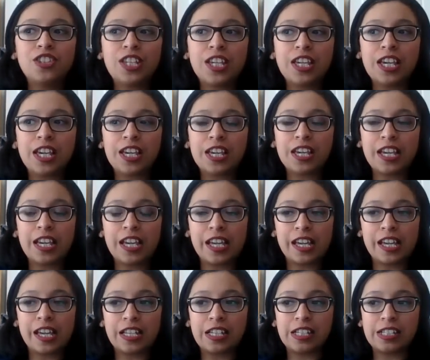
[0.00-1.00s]
thing
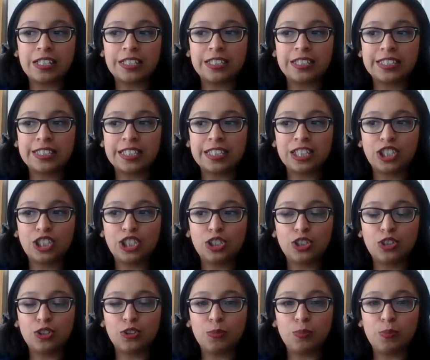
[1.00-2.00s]
is
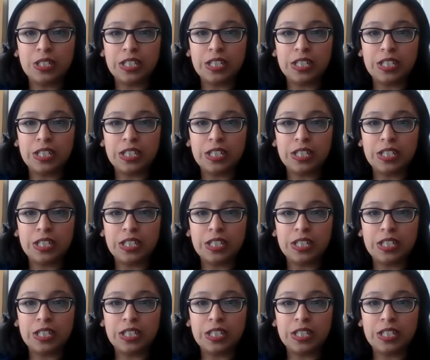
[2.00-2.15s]
to